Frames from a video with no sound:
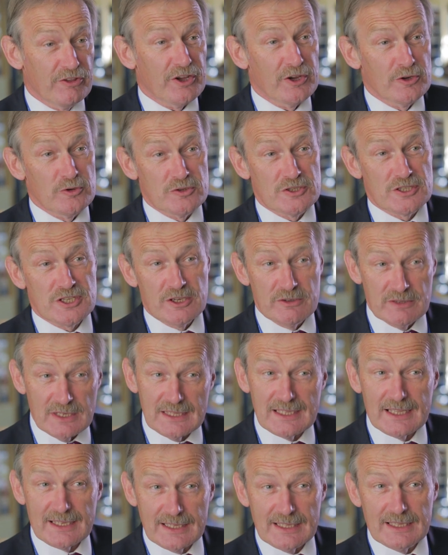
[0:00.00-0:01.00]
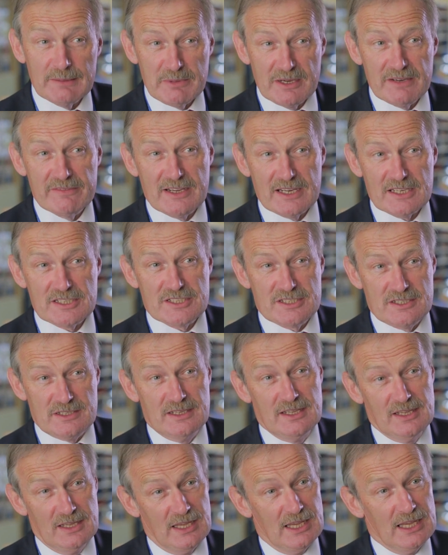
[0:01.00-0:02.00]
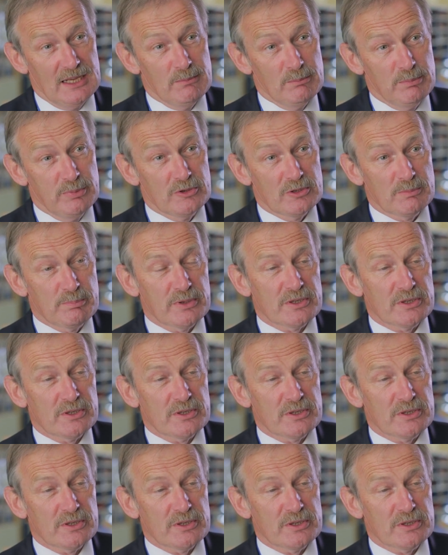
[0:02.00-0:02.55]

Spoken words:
those who need that little bit of extra input,